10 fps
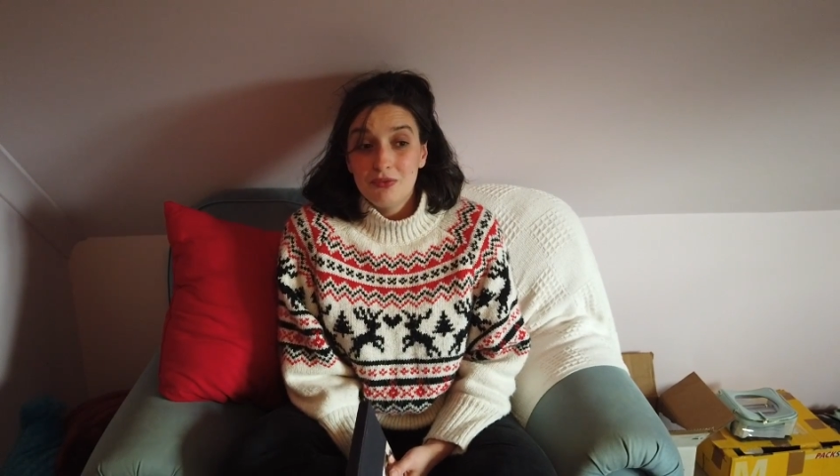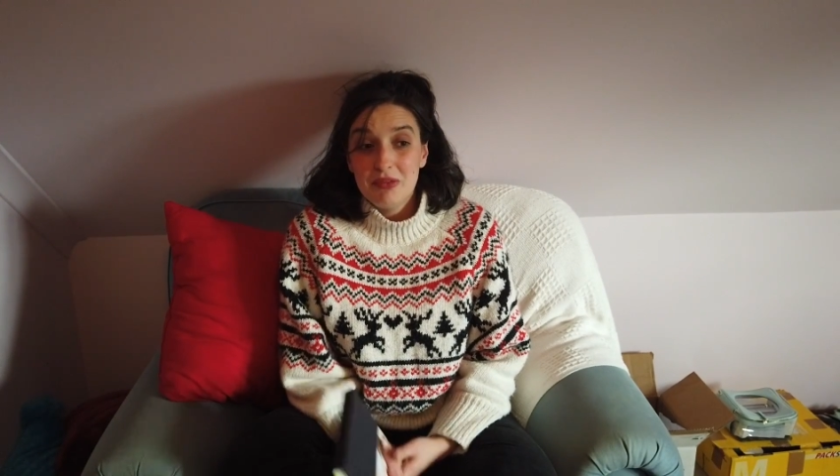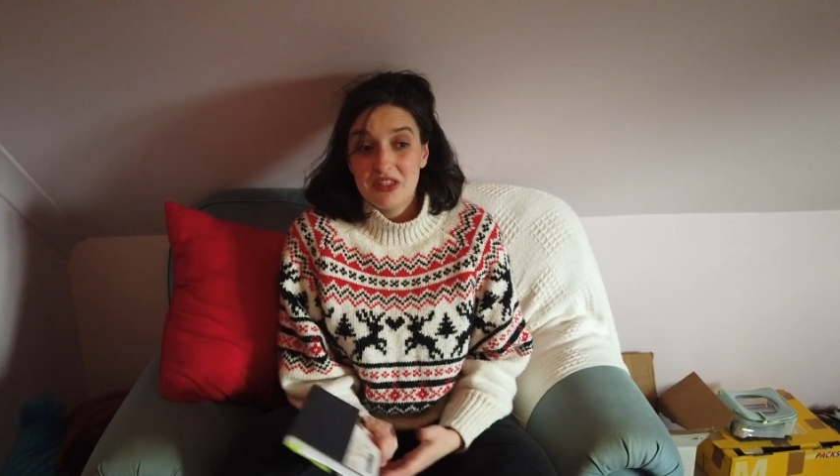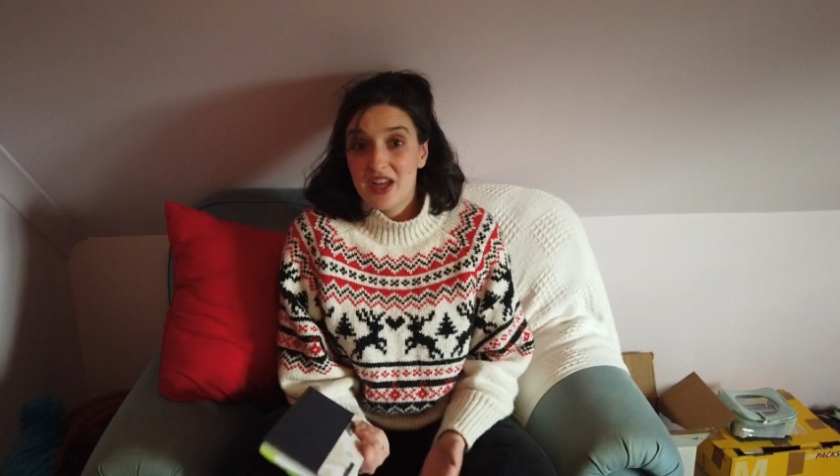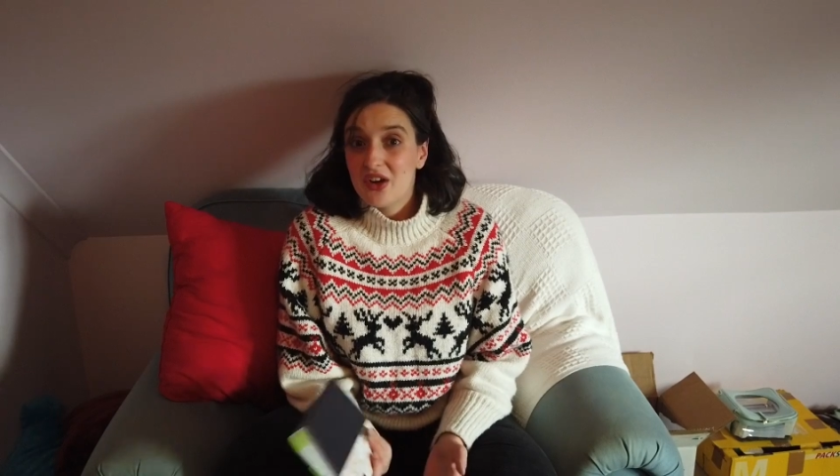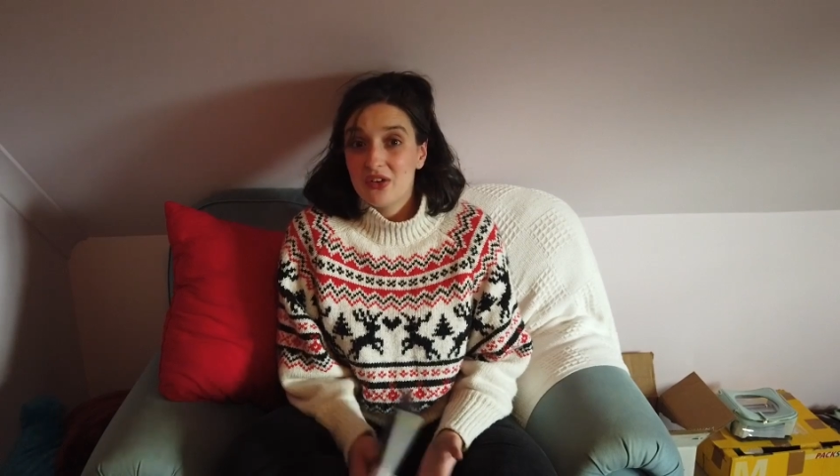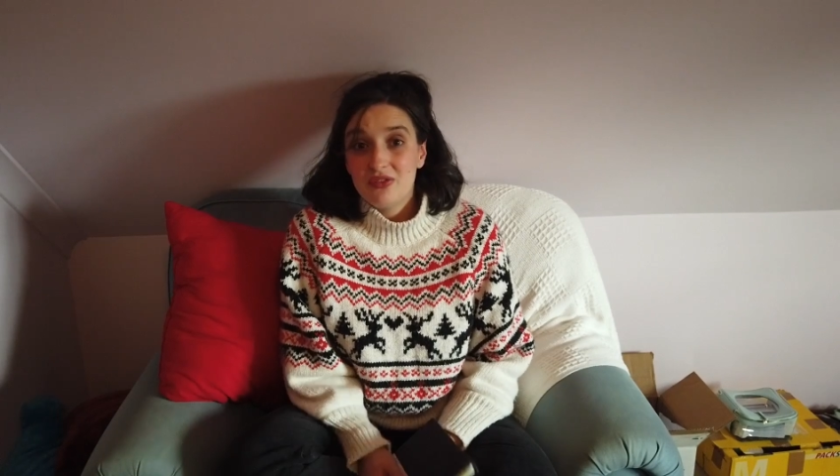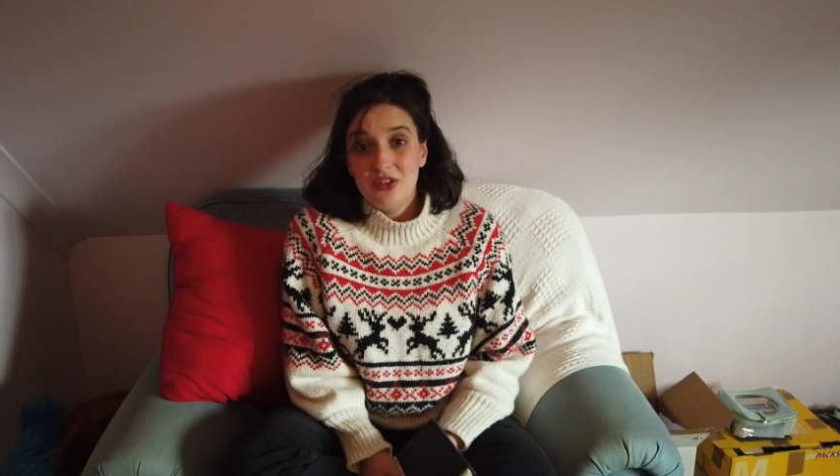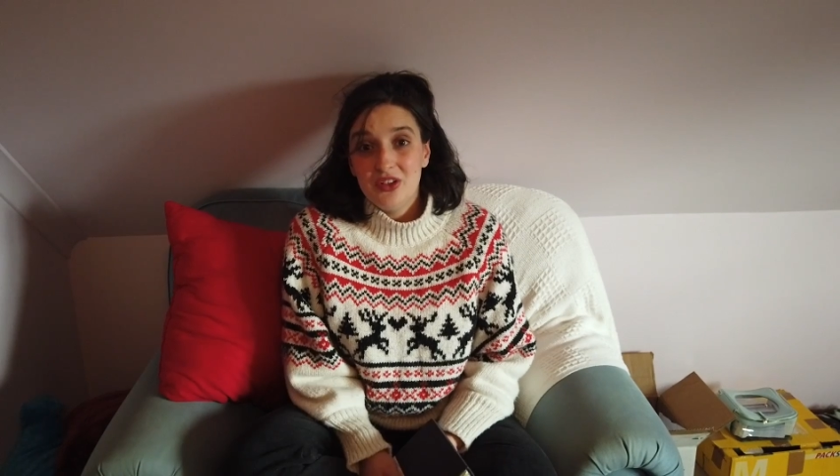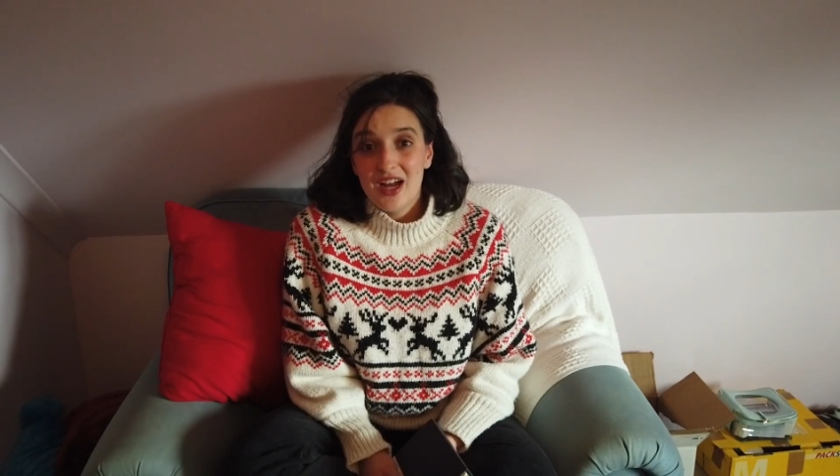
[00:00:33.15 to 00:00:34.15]
missed out on
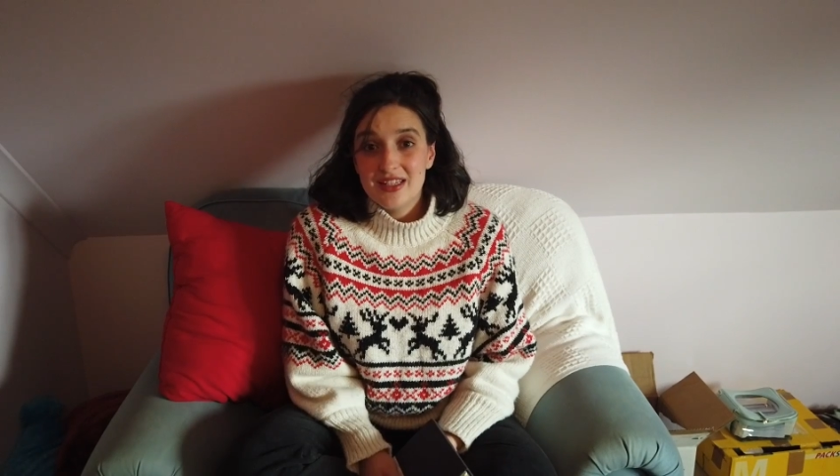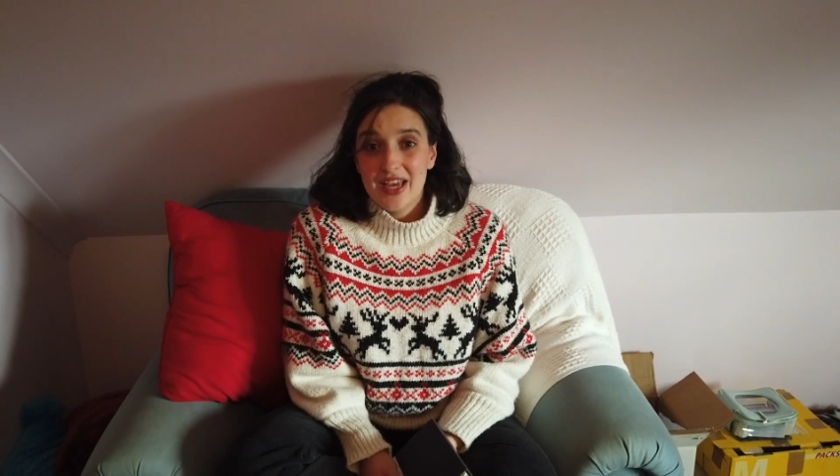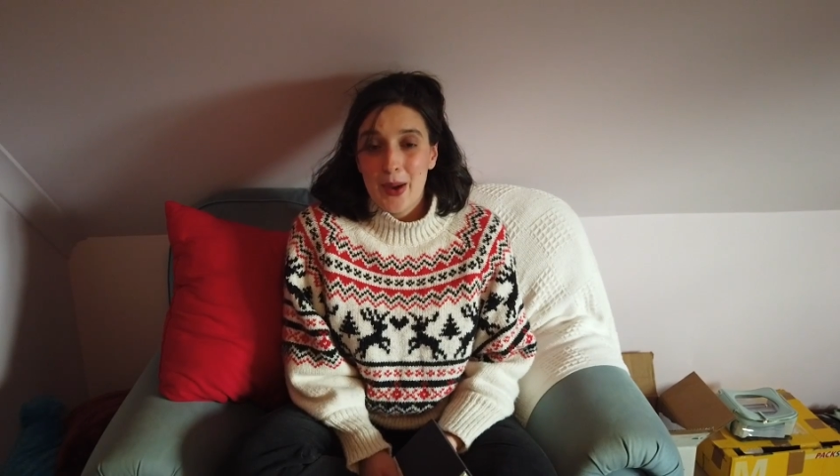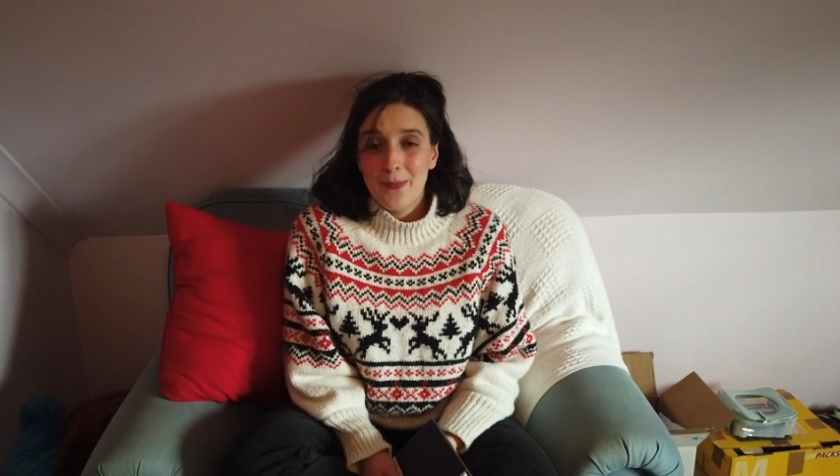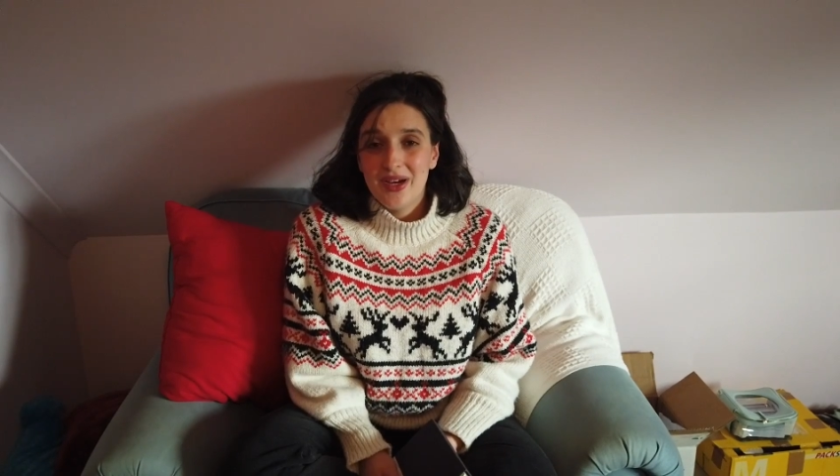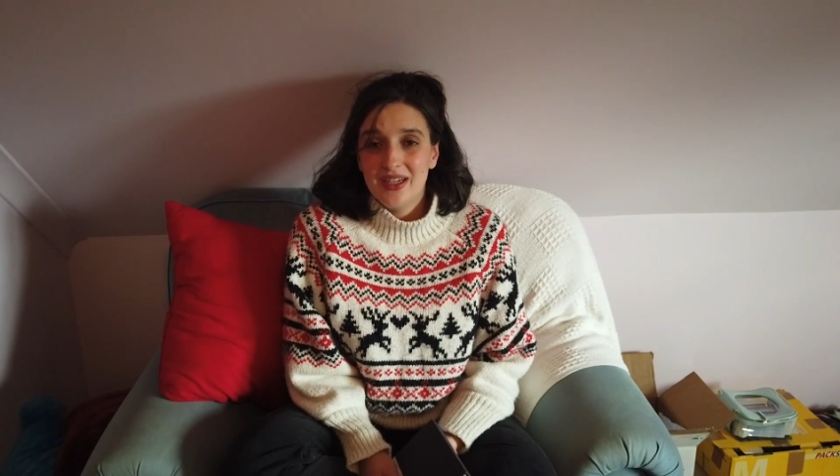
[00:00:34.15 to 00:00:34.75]
a few nights out,